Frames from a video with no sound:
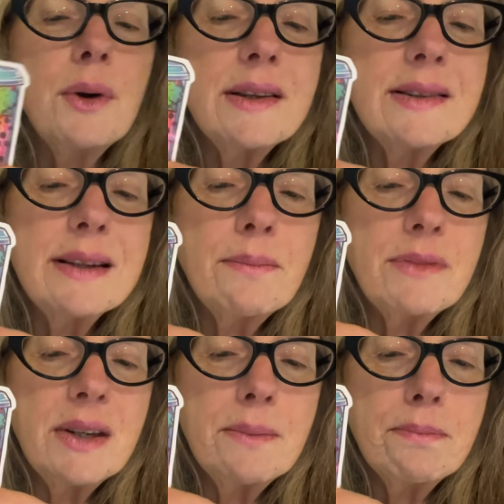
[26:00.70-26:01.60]
it's
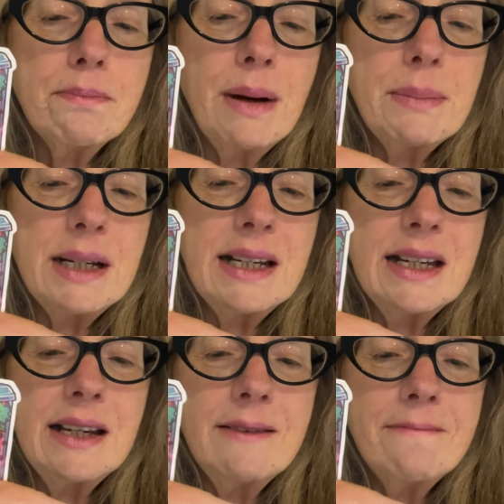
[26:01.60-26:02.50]
something
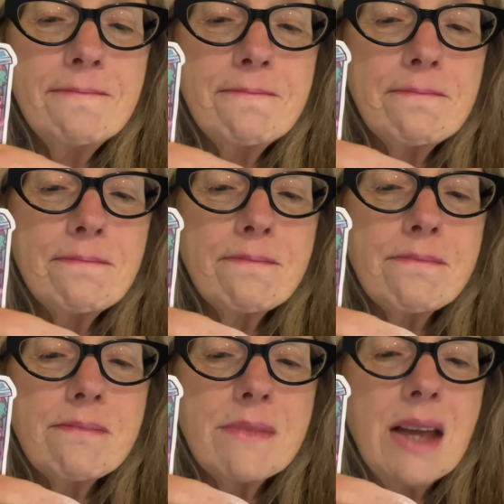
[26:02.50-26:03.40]
bubbly.
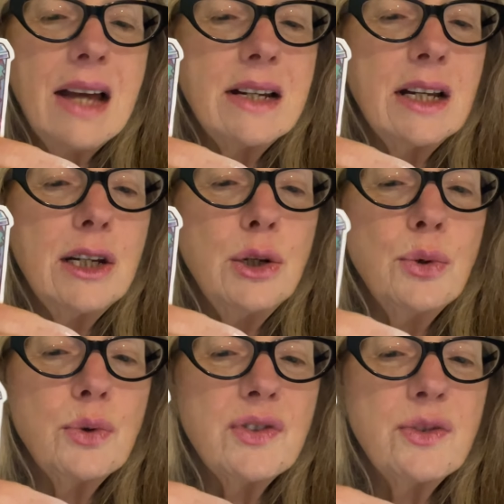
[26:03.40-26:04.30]
And it
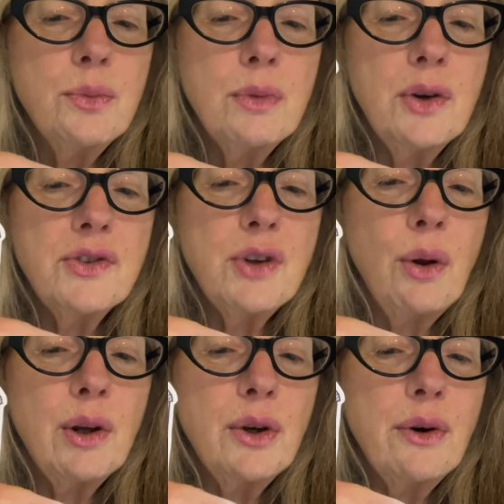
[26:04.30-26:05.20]
looks almost
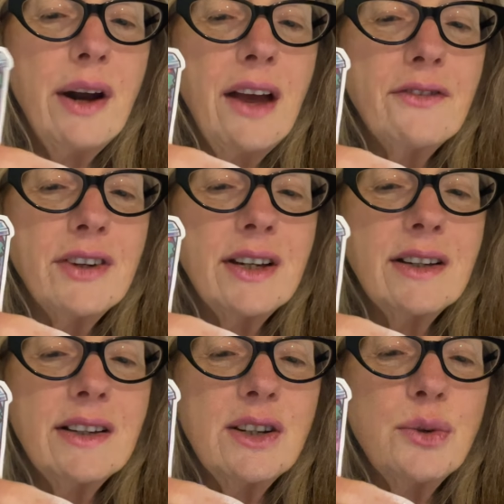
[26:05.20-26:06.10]
holographic.
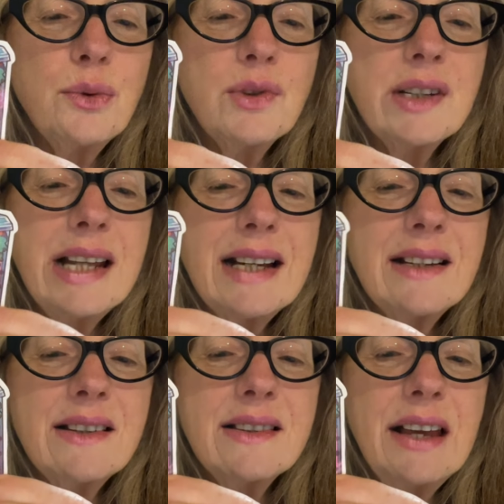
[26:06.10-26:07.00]
It looks like
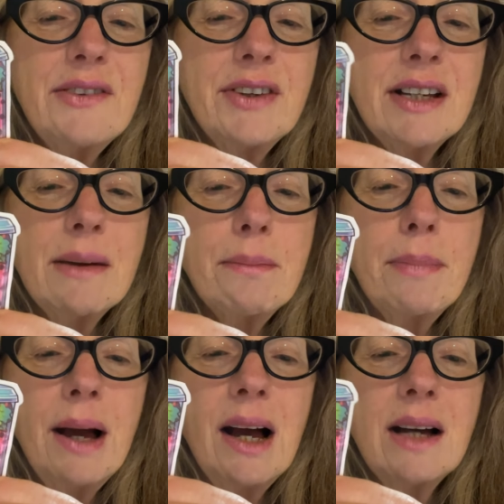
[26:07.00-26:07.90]
it's having a
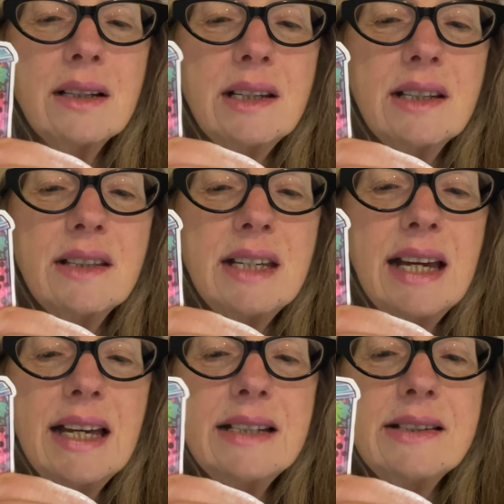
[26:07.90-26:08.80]
party in the
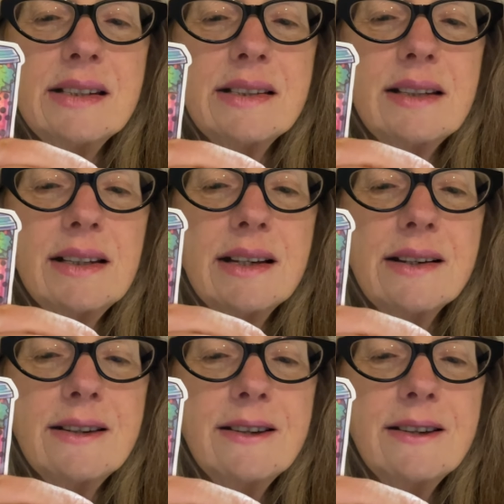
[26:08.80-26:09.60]
80s here.